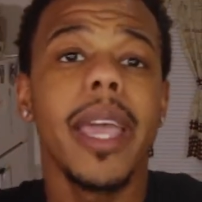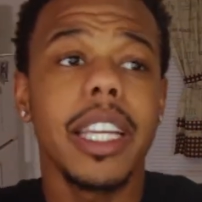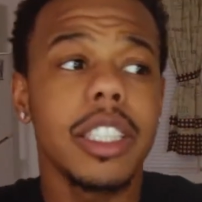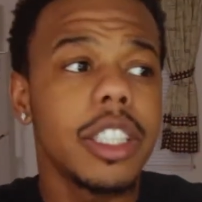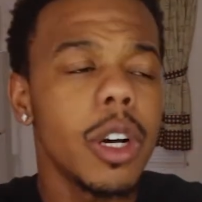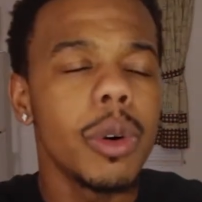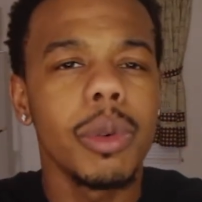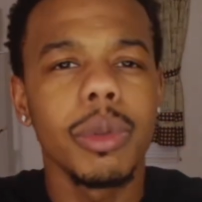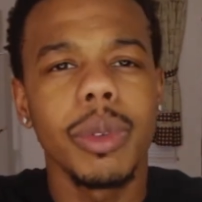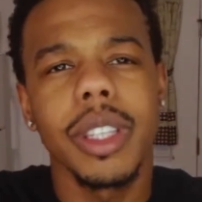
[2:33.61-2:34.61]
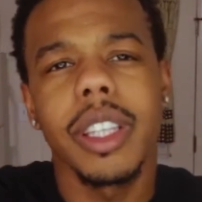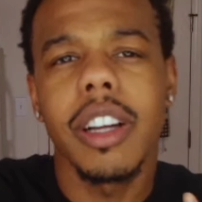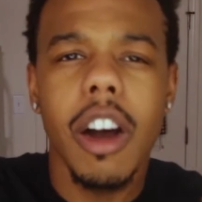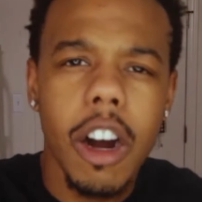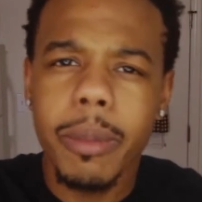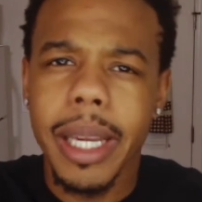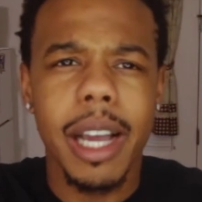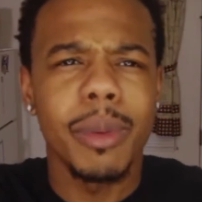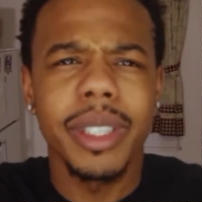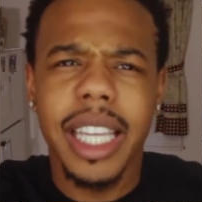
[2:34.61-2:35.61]
and so the carb
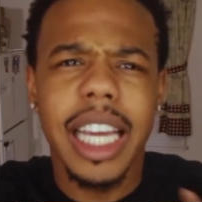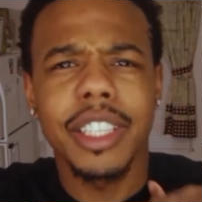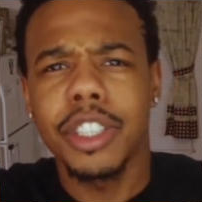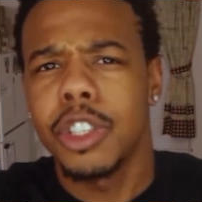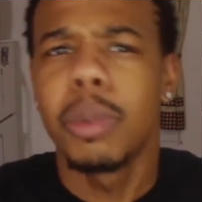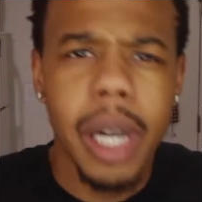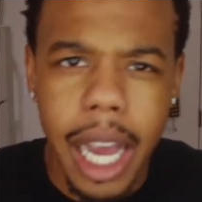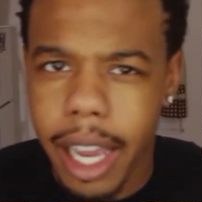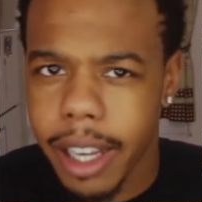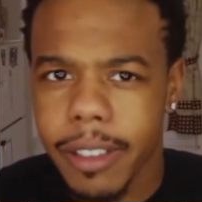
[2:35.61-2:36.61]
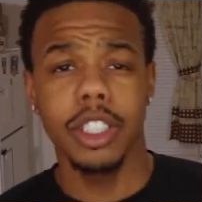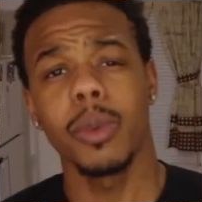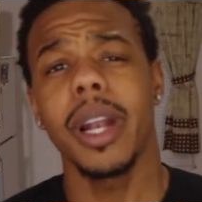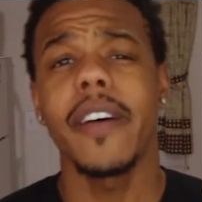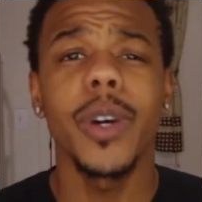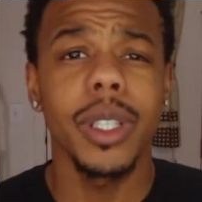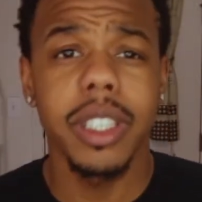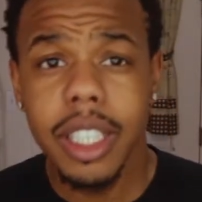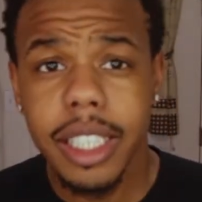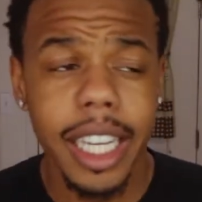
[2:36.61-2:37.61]
count was like super high. So when I
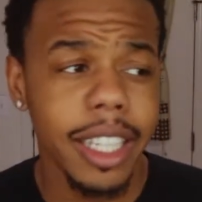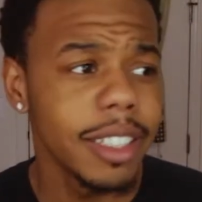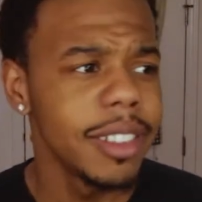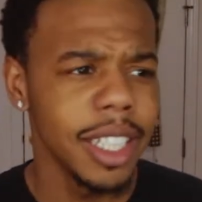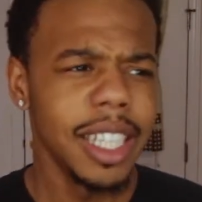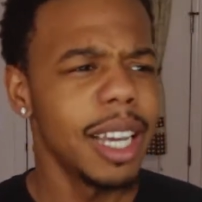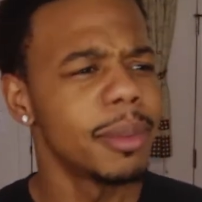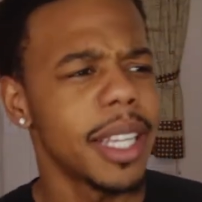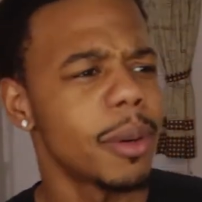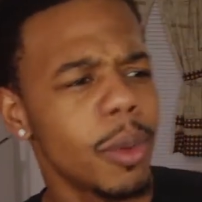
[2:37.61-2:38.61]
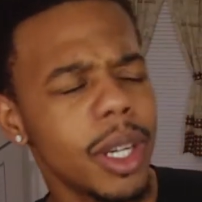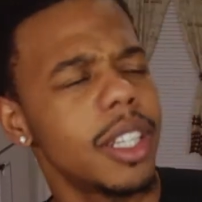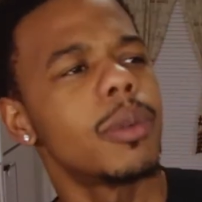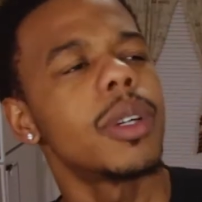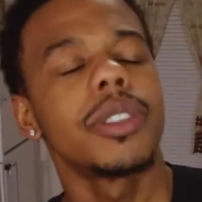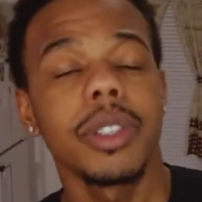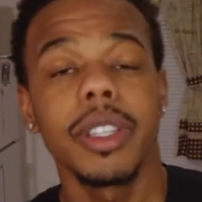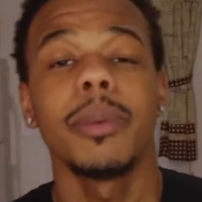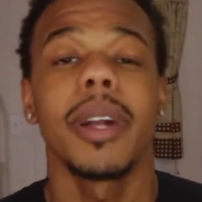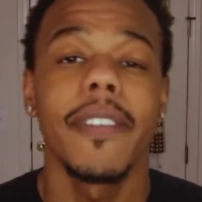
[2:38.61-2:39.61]
first looked at it, I was like, well, what in the world? So
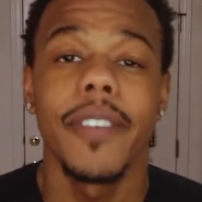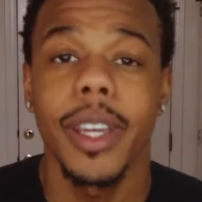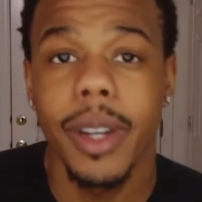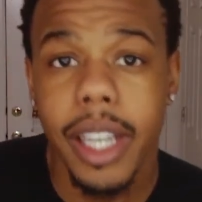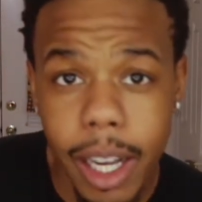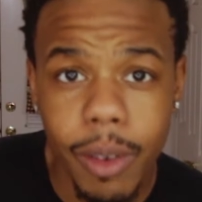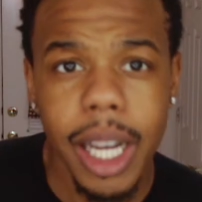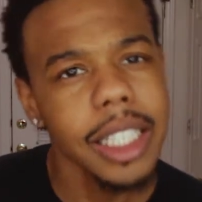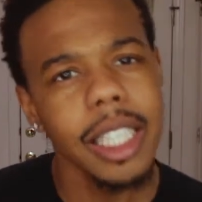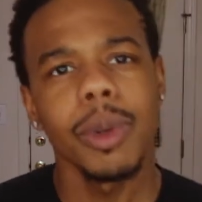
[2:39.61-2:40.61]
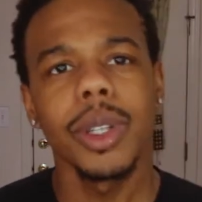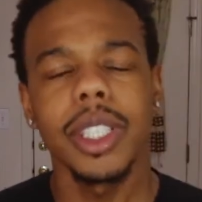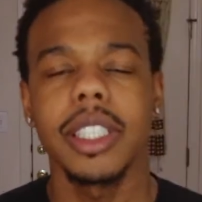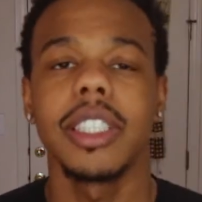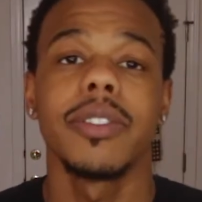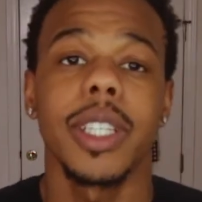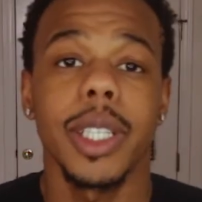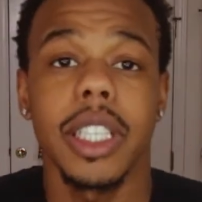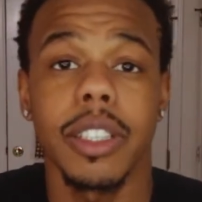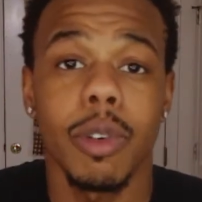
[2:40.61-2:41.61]
then when I figured it out, I said, well, this isn't
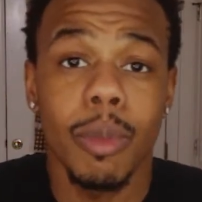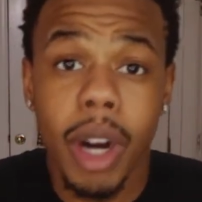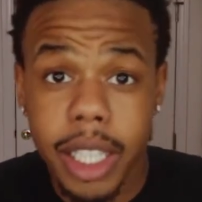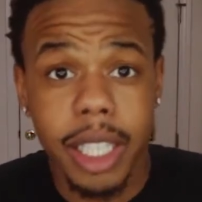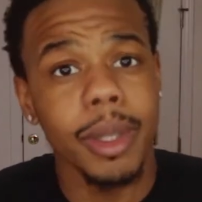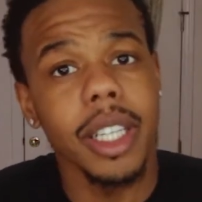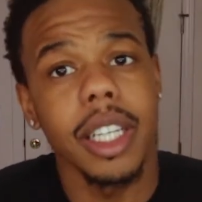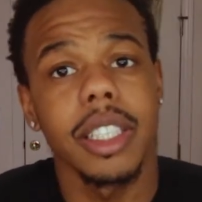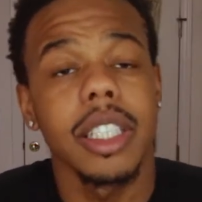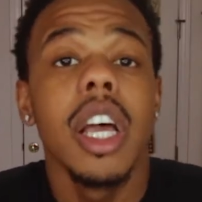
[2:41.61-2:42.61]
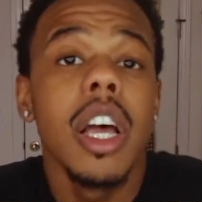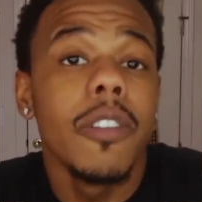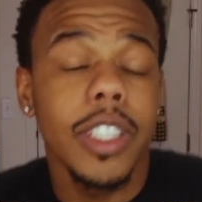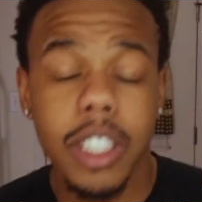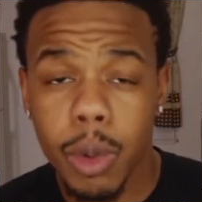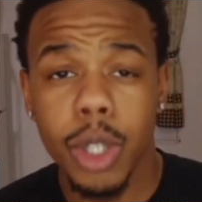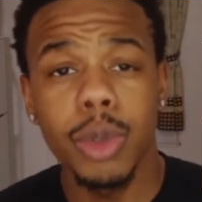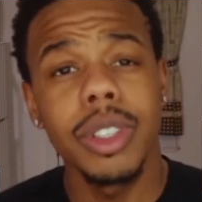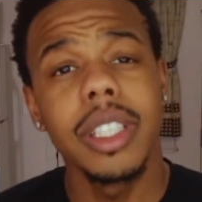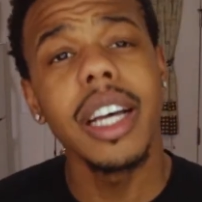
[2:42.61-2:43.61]
very good for marketing because for someone
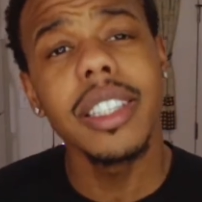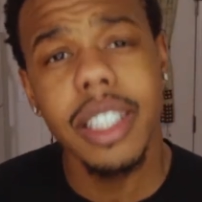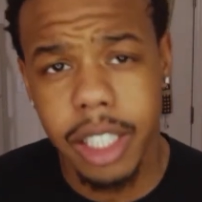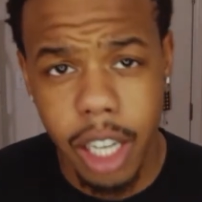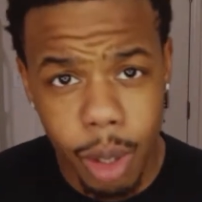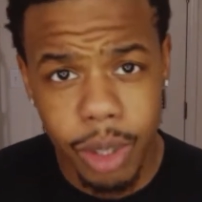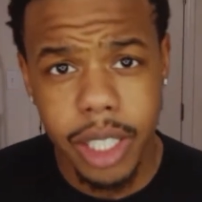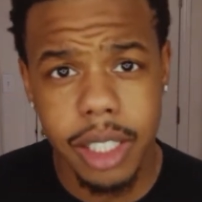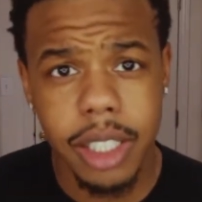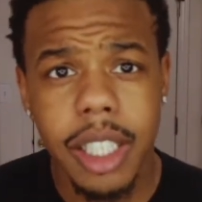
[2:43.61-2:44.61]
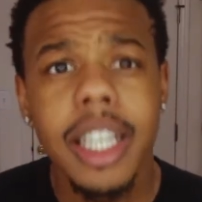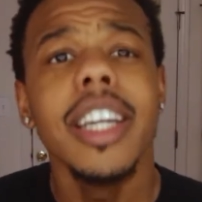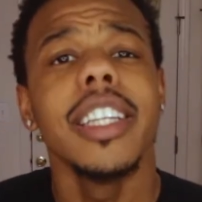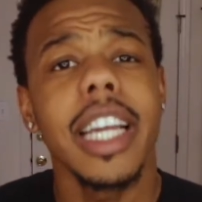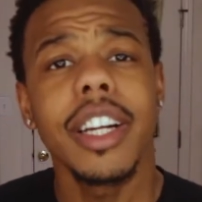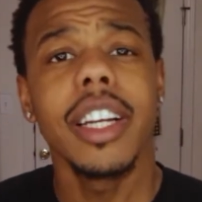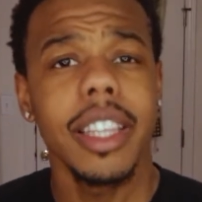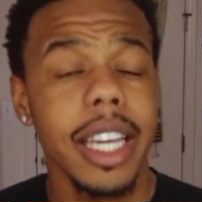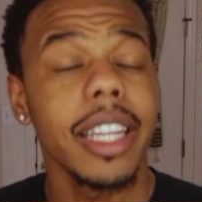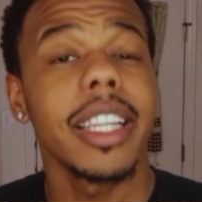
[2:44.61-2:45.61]
who doesn't know this, they're gonna
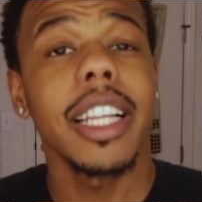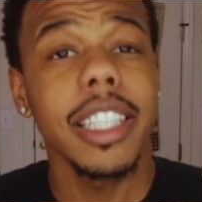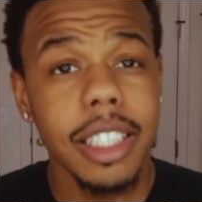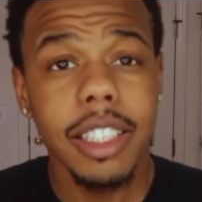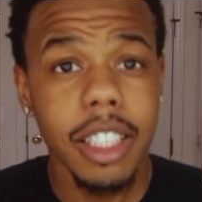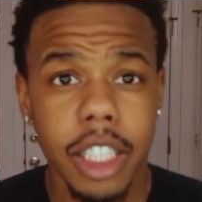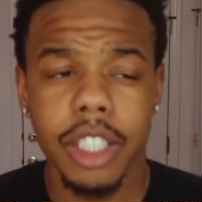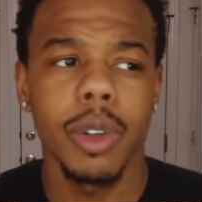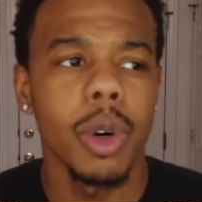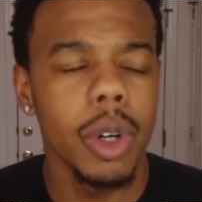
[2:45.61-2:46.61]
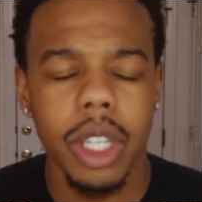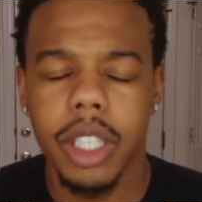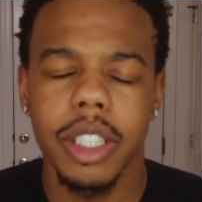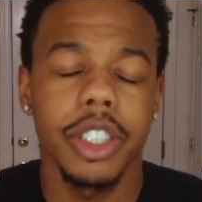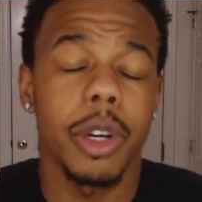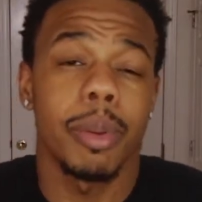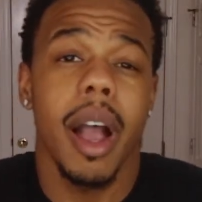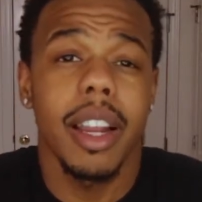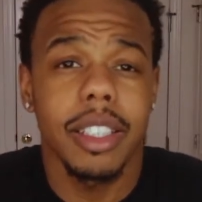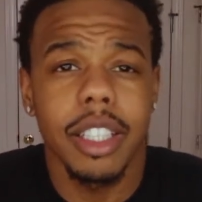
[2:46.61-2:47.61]
think that these cookies or your
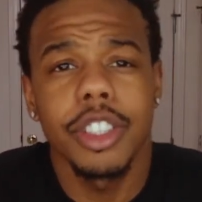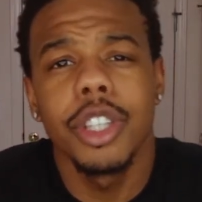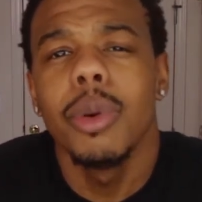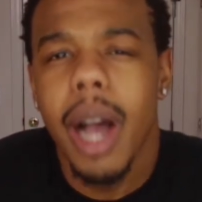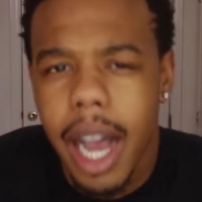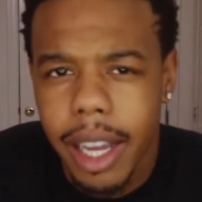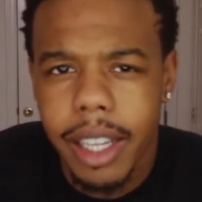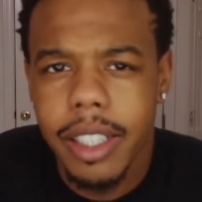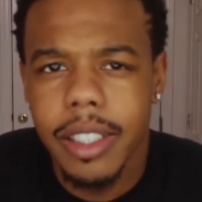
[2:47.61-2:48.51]
products are too high